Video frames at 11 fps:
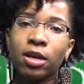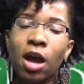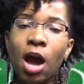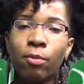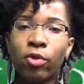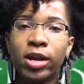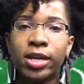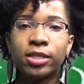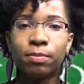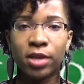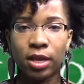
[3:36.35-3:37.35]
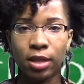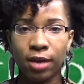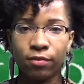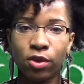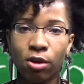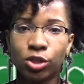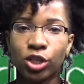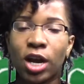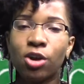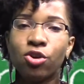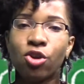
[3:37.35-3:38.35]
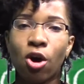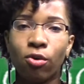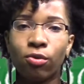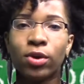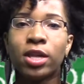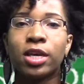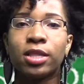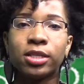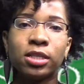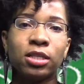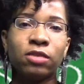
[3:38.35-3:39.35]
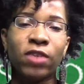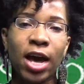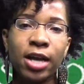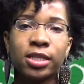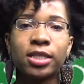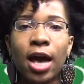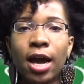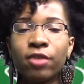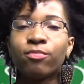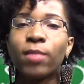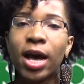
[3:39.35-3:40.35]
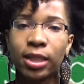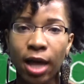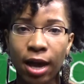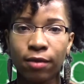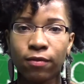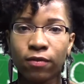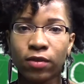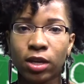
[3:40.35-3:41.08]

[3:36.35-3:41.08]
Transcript: I'm ready to be a life coach, and I know that this is the divine design of my life.